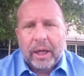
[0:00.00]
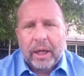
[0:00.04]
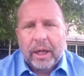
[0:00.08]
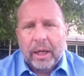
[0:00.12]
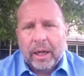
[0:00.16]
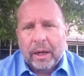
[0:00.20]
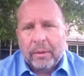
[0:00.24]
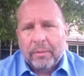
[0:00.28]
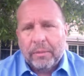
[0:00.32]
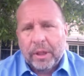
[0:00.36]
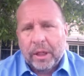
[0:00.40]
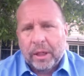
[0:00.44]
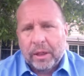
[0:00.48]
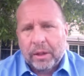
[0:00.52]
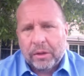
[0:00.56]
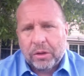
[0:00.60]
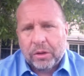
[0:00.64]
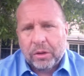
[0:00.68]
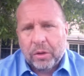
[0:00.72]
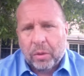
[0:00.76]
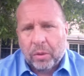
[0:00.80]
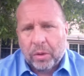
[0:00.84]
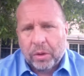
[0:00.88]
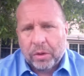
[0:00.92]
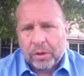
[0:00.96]
And I'm
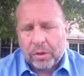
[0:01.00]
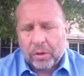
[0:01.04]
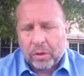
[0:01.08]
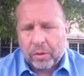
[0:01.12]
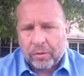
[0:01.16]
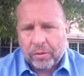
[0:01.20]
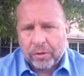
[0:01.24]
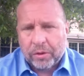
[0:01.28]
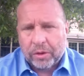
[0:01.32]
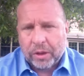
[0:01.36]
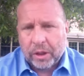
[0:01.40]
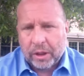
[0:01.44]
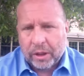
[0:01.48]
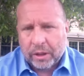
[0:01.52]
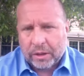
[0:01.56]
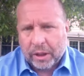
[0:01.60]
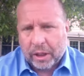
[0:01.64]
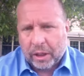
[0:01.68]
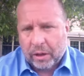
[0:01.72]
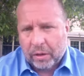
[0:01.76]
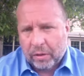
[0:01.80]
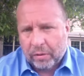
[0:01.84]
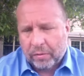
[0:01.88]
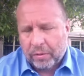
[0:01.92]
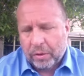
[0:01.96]
Dennis Norris, your
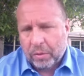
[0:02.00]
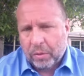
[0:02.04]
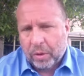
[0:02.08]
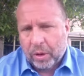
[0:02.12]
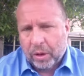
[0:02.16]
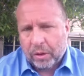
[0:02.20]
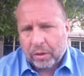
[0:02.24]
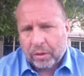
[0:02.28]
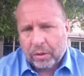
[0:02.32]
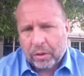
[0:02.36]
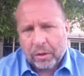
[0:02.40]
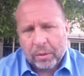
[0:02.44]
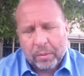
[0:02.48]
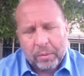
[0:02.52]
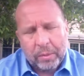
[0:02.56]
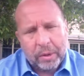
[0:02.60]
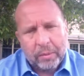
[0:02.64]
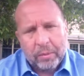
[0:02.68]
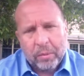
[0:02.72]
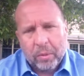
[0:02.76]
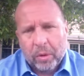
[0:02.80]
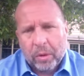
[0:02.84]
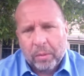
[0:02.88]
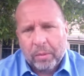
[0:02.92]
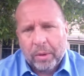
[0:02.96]
facilitator. If you want to learn a
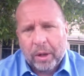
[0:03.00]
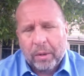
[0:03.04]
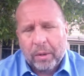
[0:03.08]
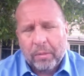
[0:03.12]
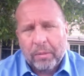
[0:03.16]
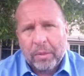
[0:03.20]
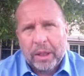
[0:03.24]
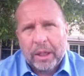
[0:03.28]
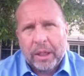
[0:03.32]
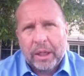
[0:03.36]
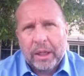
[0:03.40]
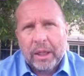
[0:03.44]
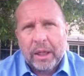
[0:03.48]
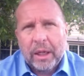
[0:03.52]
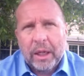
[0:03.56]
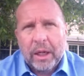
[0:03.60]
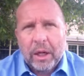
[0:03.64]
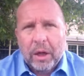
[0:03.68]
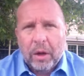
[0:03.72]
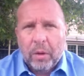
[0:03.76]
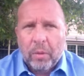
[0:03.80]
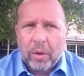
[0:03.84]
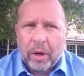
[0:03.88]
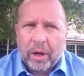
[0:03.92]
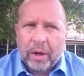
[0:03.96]
bit more about me,
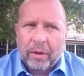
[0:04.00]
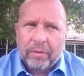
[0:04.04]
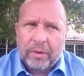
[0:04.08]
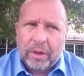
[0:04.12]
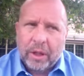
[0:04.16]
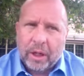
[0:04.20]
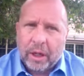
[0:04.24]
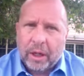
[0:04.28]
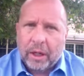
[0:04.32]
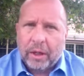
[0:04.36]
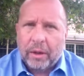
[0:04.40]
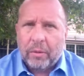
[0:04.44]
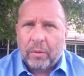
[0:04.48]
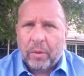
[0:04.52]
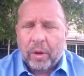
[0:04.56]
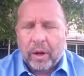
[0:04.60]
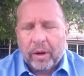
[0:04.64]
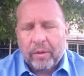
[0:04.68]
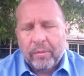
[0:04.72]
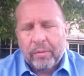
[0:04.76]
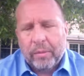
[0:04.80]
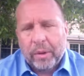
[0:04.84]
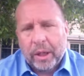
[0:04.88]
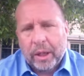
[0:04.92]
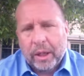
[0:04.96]
what I've done, and where
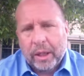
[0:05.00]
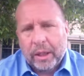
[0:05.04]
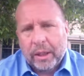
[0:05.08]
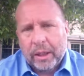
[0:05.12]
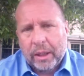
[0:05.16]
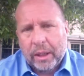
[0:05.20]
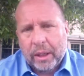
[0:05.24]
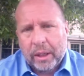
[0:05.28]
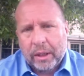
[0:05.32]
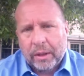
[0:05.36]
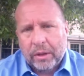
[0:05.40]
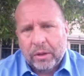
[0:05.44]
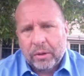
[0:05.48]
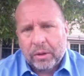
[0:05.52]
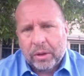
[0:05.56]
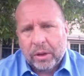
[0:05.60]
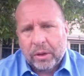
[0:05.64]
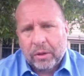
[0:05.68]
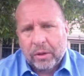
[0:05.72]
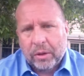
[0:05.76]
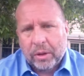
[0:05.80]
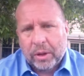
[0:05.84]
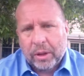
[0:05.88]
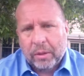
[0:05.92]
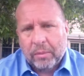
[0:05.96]
I've been, you
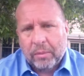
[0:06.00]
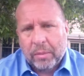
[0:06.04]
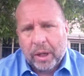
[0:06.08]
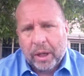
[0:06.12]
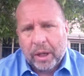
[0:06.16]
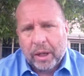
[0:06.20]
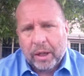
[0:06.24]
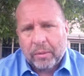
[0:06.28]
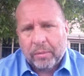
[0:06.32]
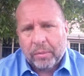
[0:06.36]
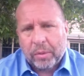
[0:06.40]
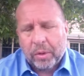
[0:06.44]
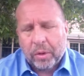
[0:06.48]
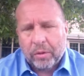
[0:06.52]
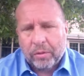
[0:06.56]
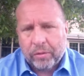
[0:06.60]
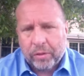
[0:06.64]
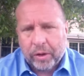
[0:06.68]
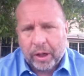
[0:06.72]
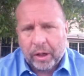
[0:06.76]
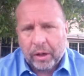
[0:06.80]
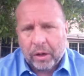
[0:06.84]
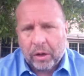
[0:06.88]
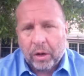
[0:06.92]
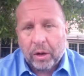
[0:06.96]
can look at my
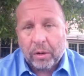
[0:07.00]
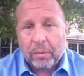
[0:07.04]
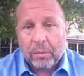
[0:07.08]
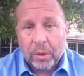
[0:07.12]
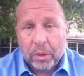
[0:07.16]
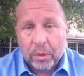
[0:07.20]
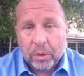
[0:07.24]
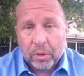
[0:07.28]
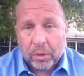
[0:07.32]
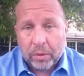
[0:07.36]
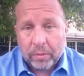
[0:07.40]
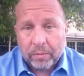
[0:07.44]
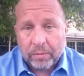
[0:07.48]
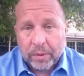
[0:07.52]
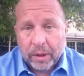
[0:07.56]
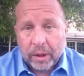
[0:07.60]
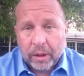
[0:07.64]
profile on Moodle.